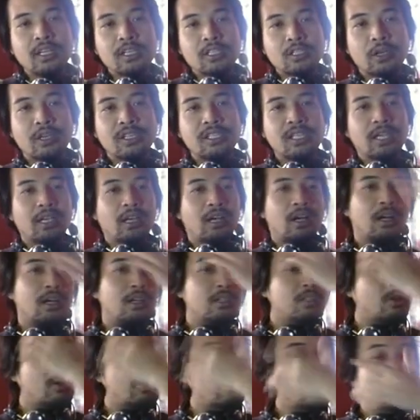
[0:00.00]
so I
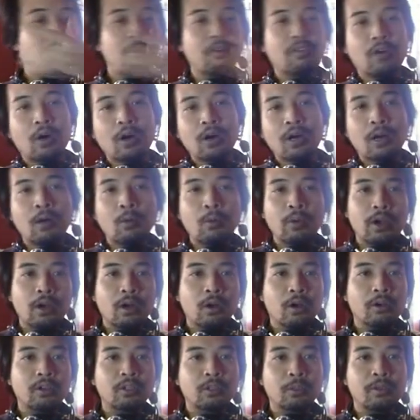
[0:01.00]
said before we
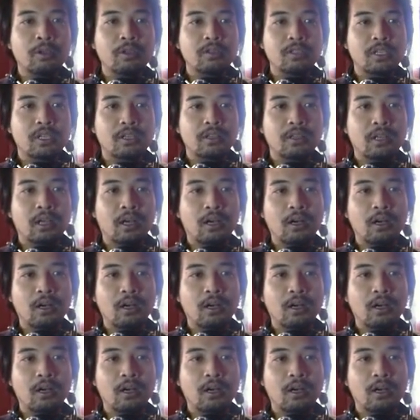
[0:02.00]
are going to be using